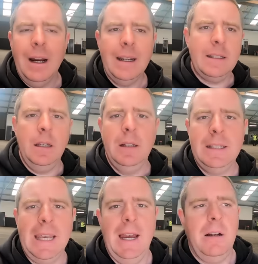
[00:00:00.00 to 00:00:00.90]
Right,
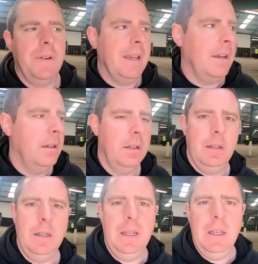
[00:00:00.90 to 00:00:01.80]
let's get out of here
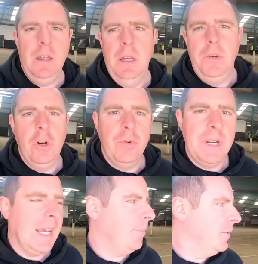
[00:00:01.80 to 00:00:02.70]
do
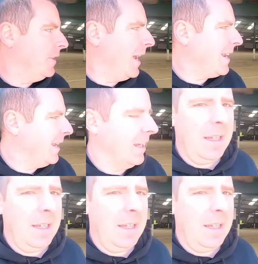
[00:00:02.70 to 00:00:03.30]
a recap of the day.